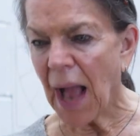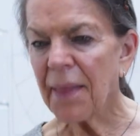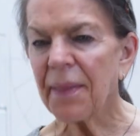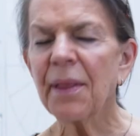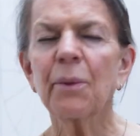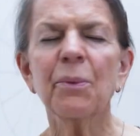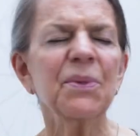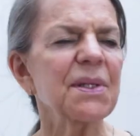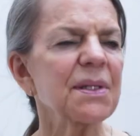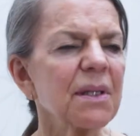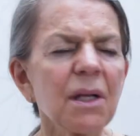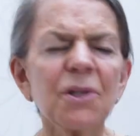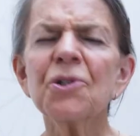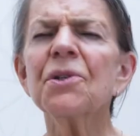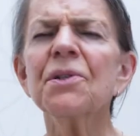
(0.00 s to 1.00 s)
there was
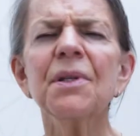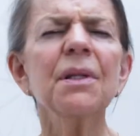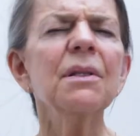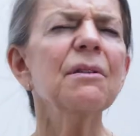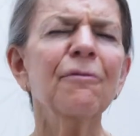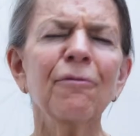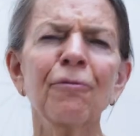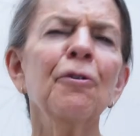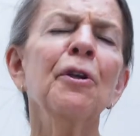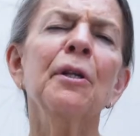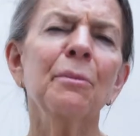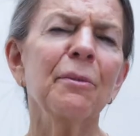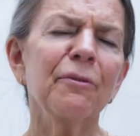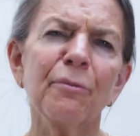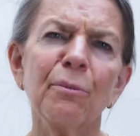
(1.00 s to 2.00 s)
such a sense of
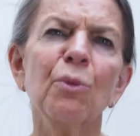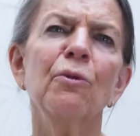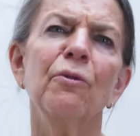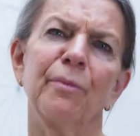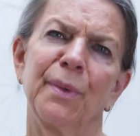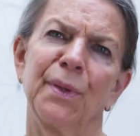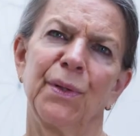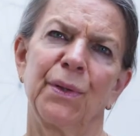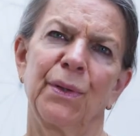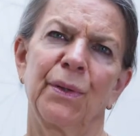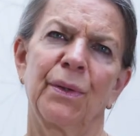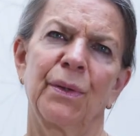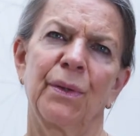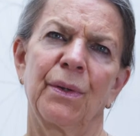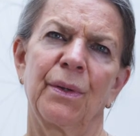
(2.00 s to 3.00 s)
freedom of movement.
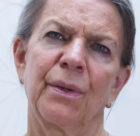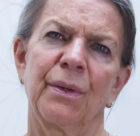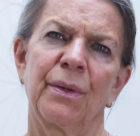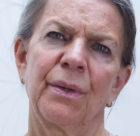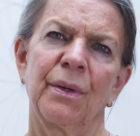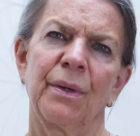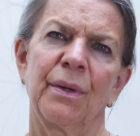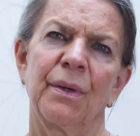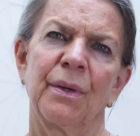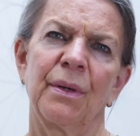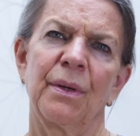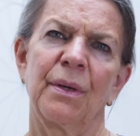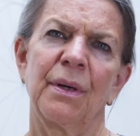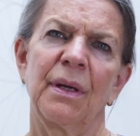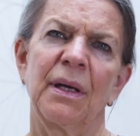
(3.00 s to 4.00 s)

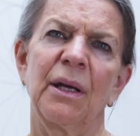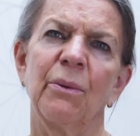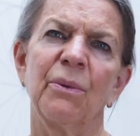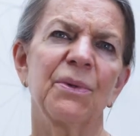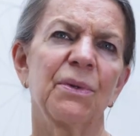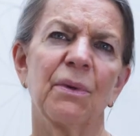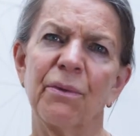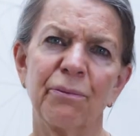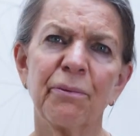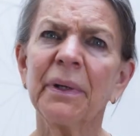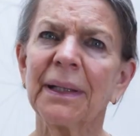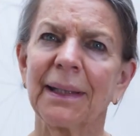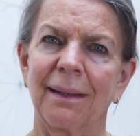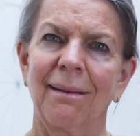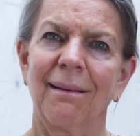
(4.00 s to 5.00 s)
It was
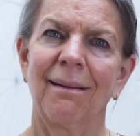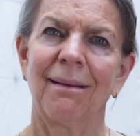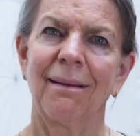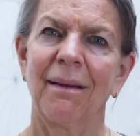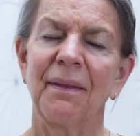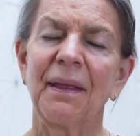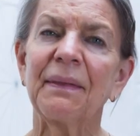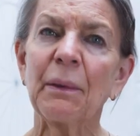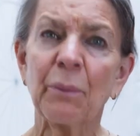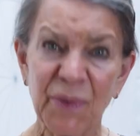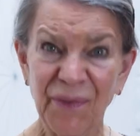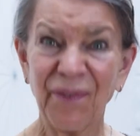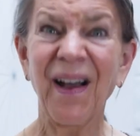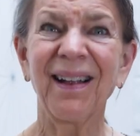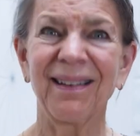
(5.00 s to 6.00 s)
thrilling, that it was
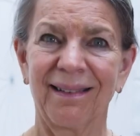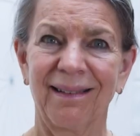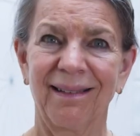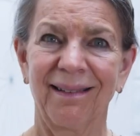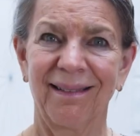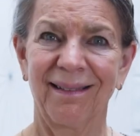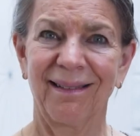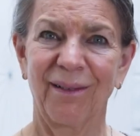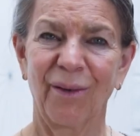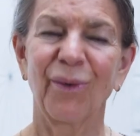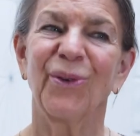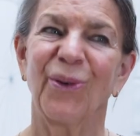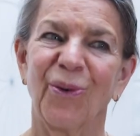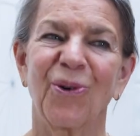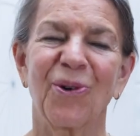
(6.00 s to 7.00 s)
fun
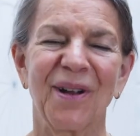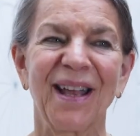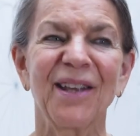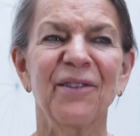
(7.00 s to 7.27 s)
or